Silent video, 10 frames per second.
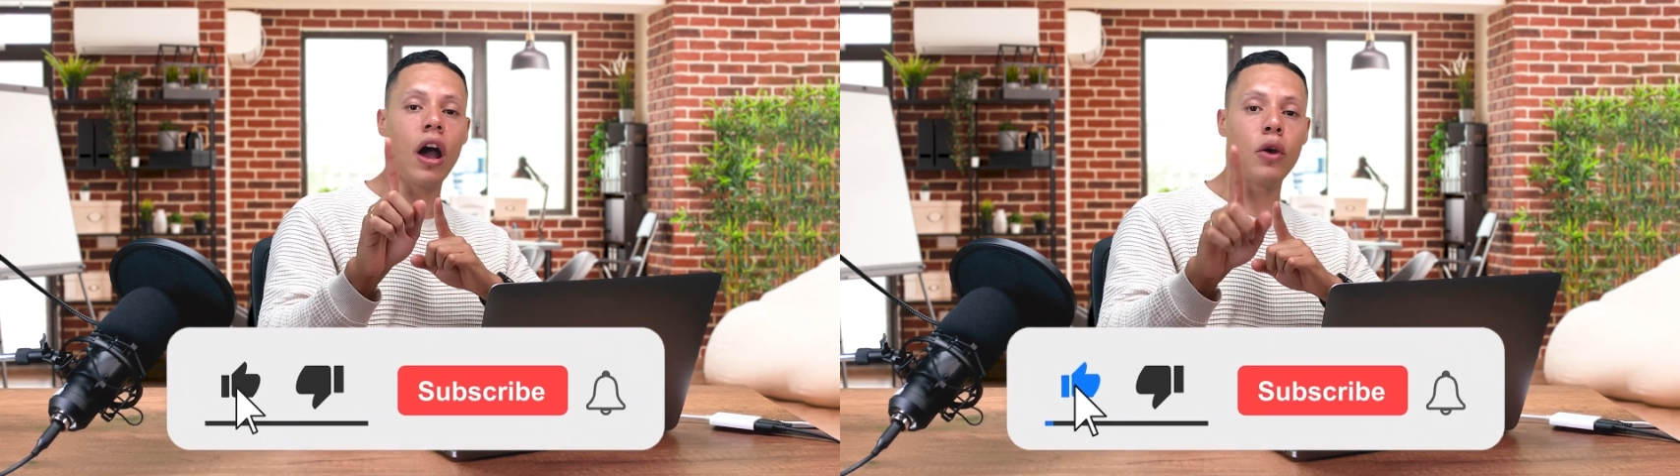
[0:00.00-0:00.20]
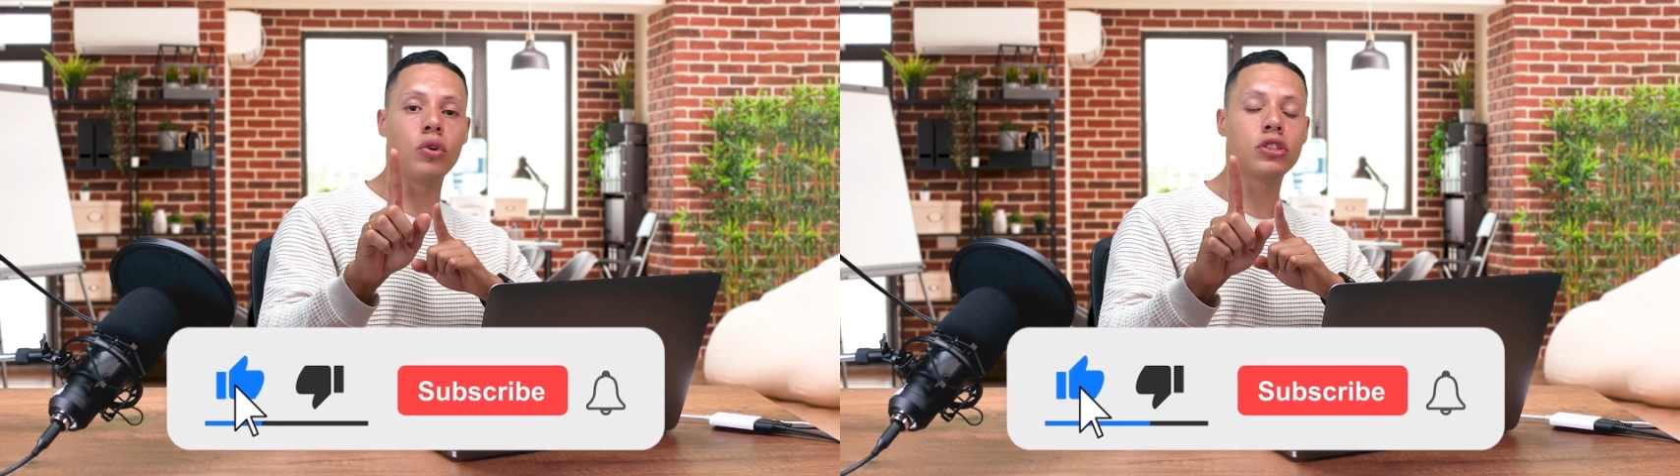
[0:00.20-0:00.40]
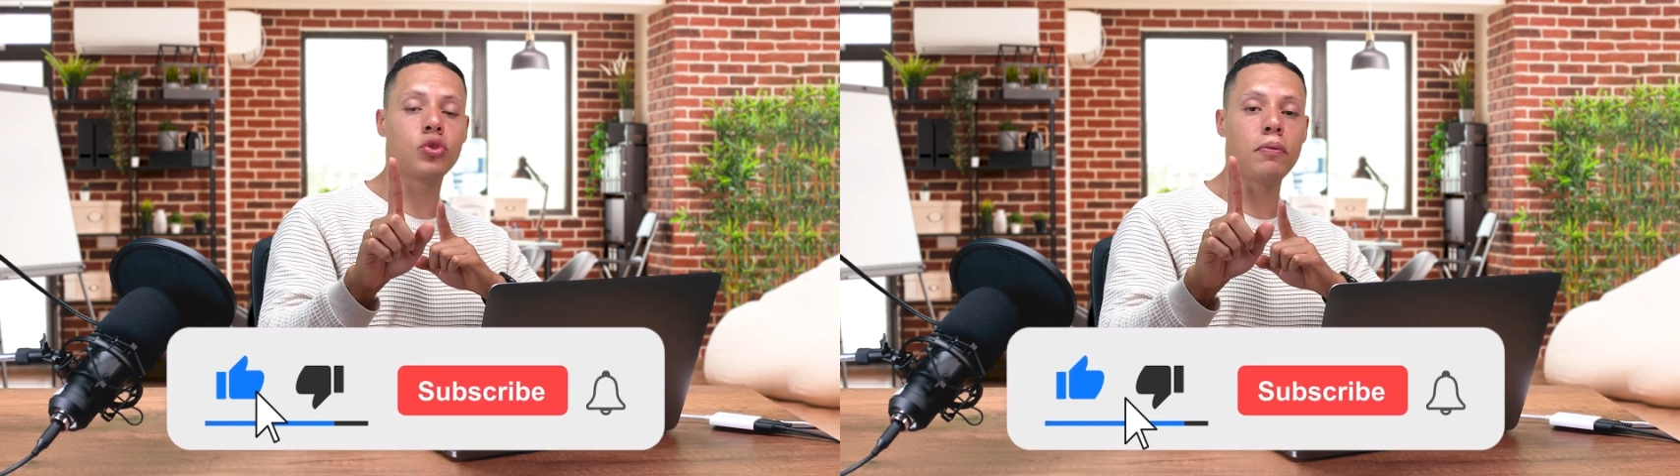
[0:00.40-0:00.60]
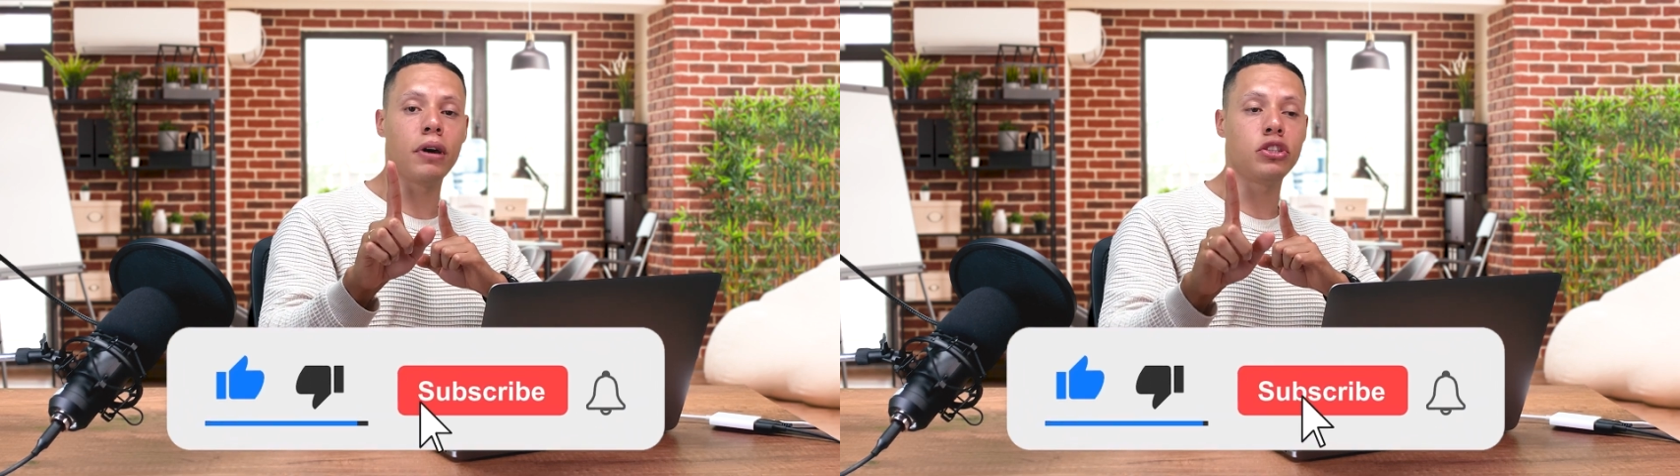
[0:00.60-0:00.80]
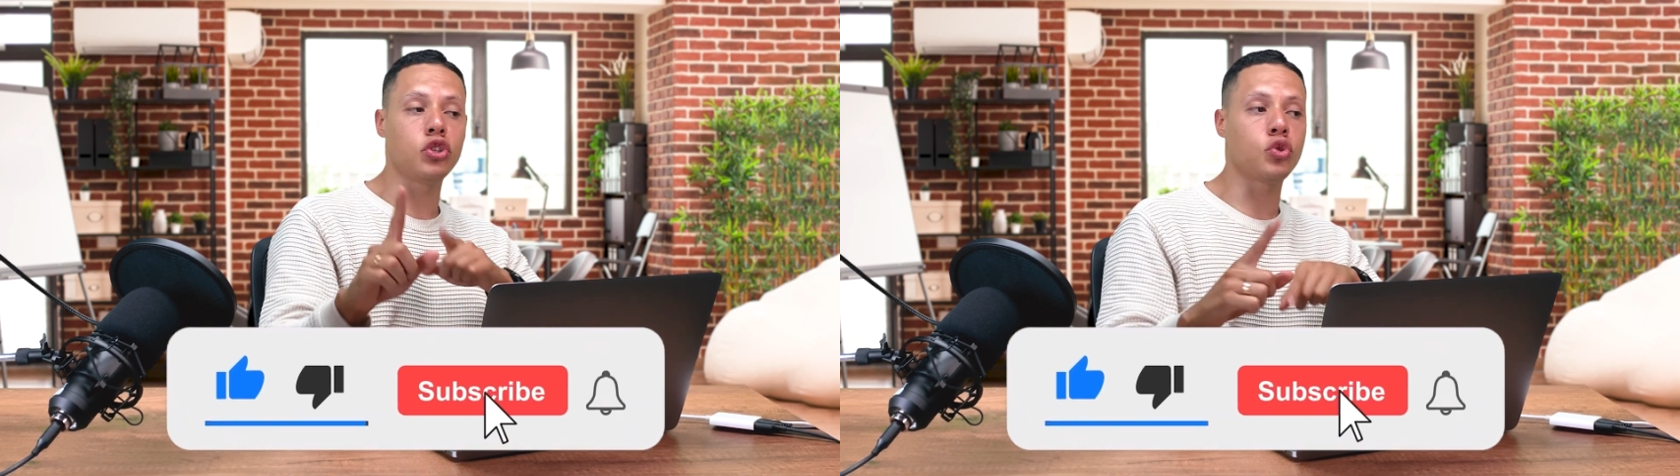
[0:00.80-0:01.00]
I want to
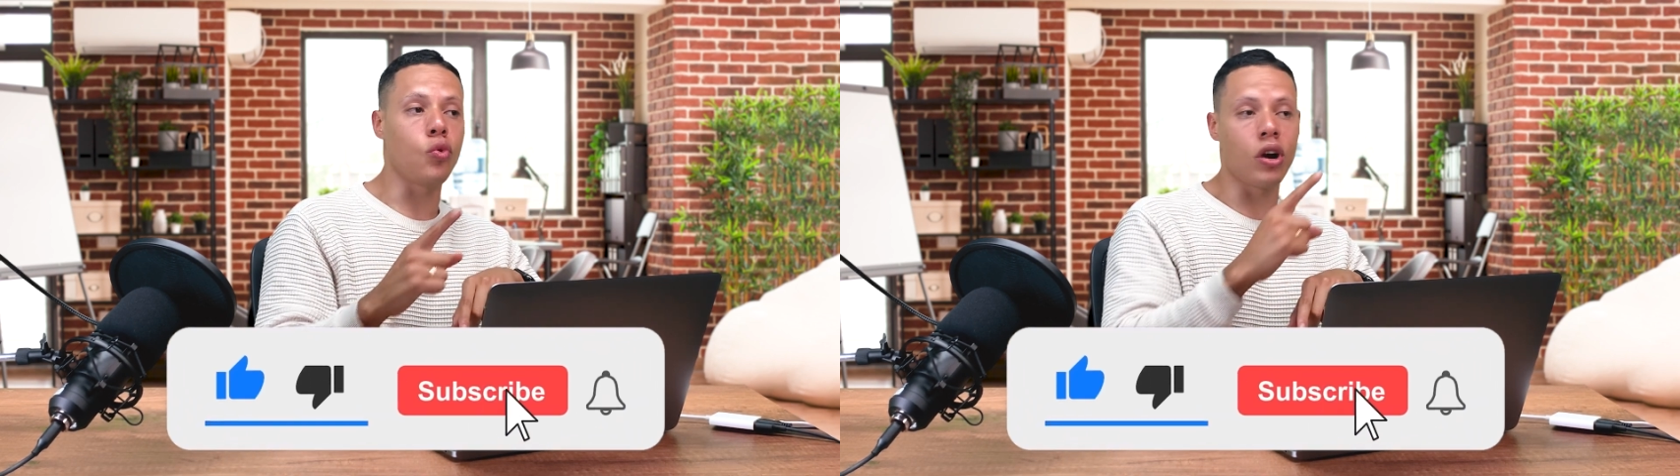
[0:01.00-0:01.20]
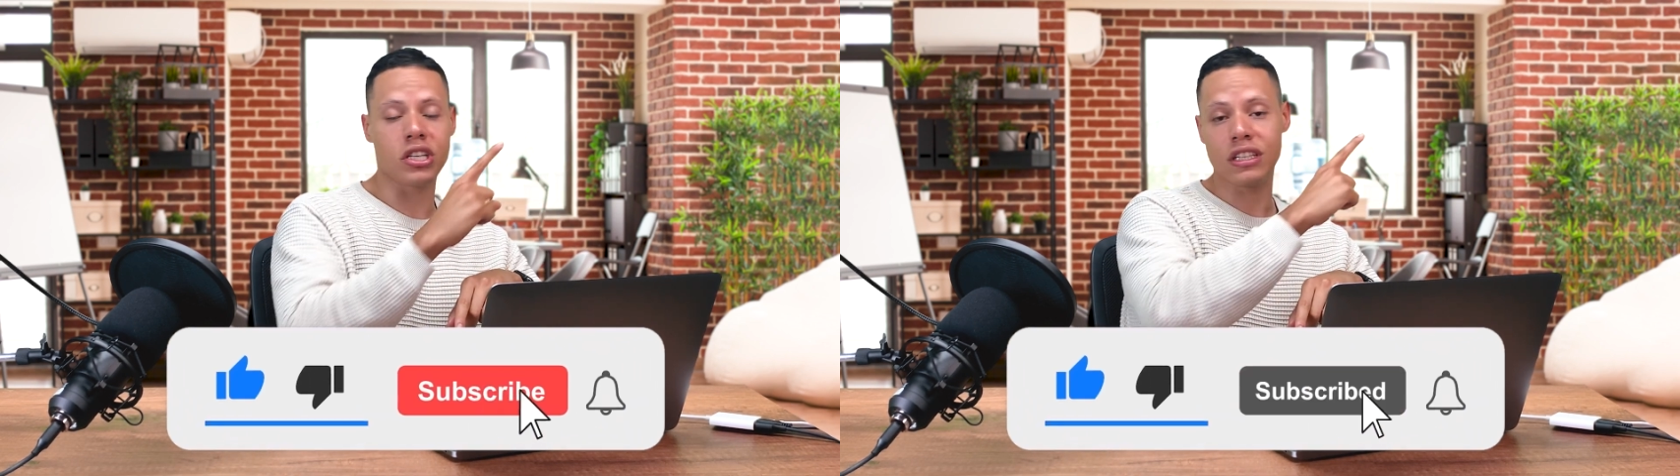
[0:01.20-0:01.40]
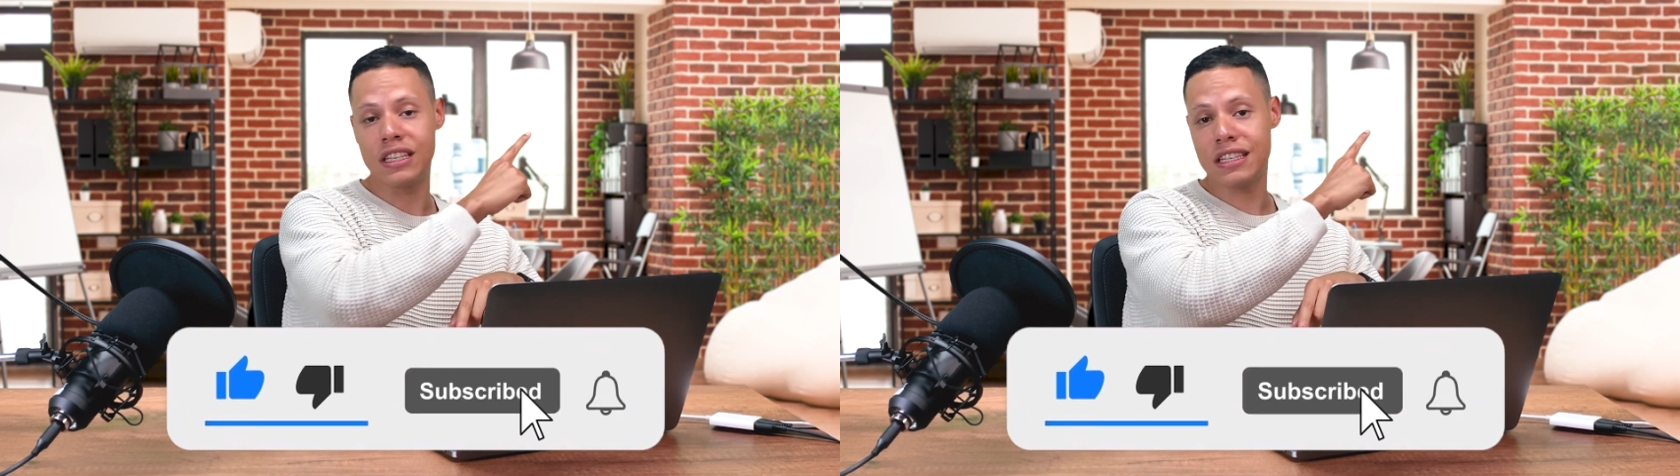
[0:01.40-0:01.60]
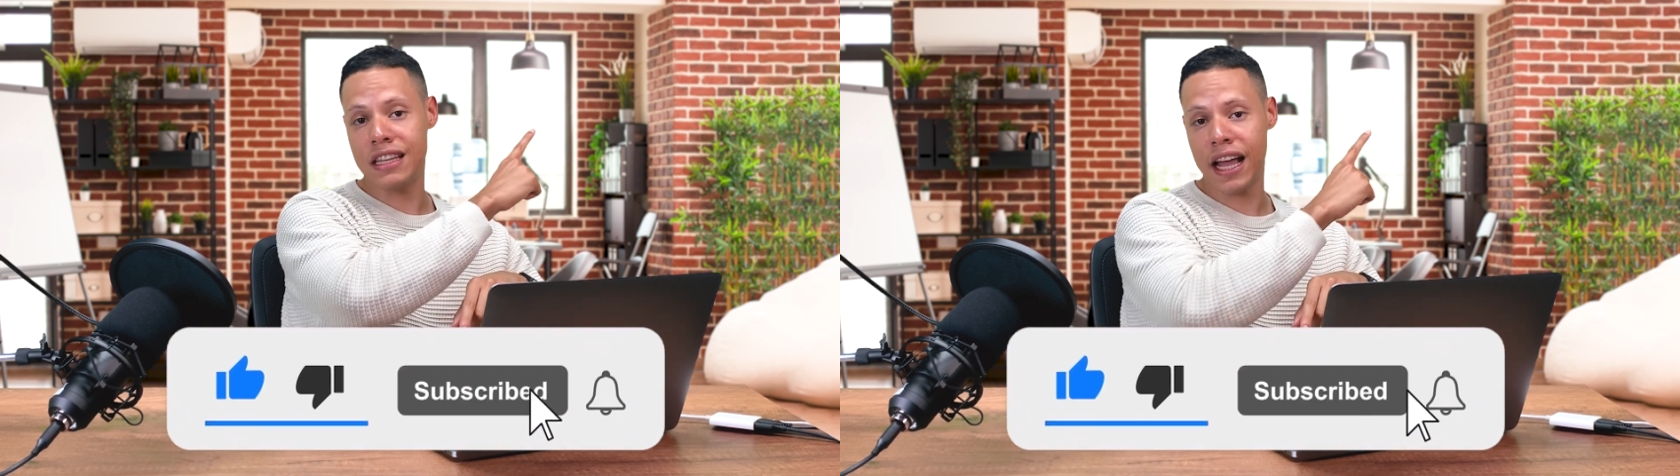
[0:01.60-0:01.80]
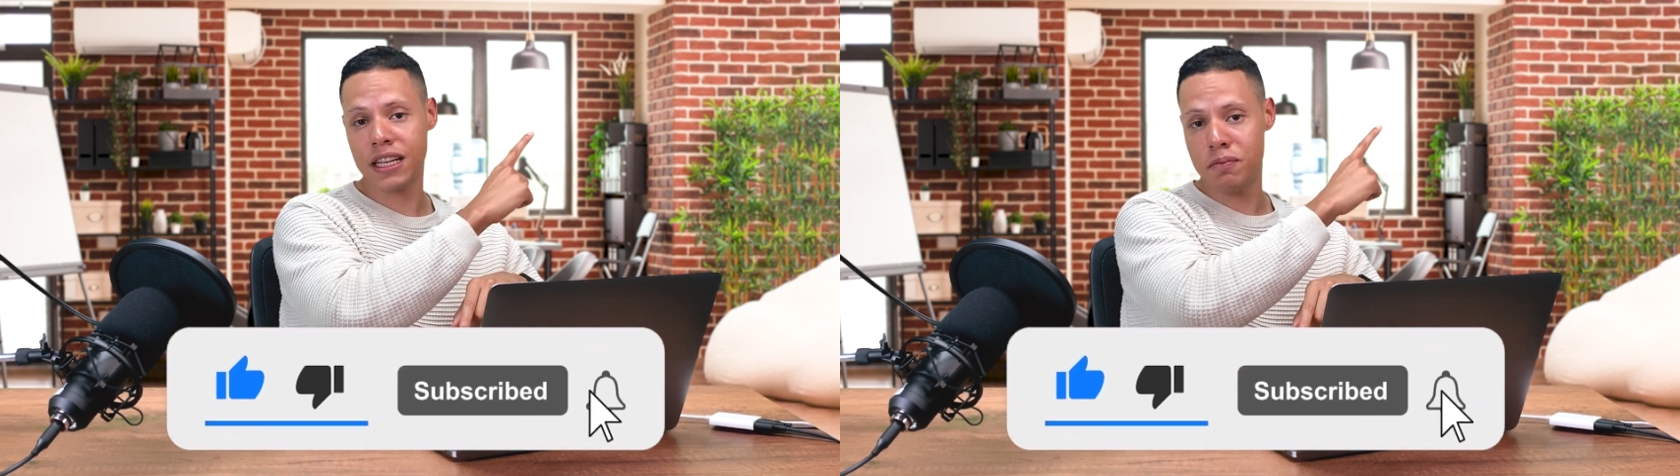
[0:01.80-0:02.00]
invite you to watch this
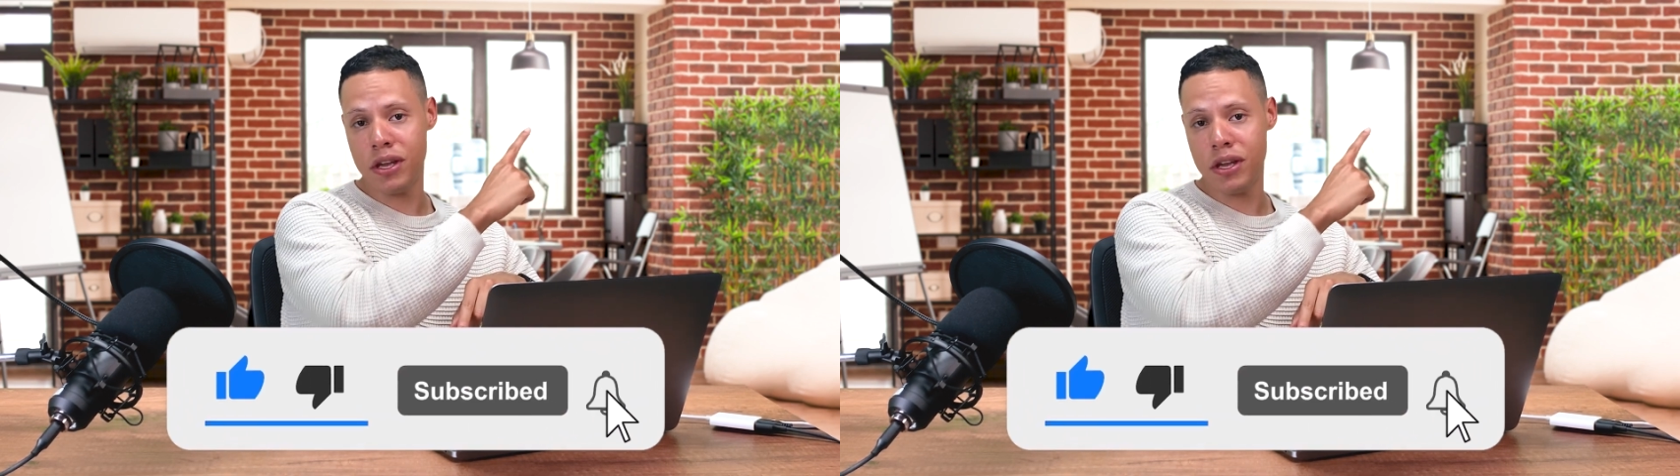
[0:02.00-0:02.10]
next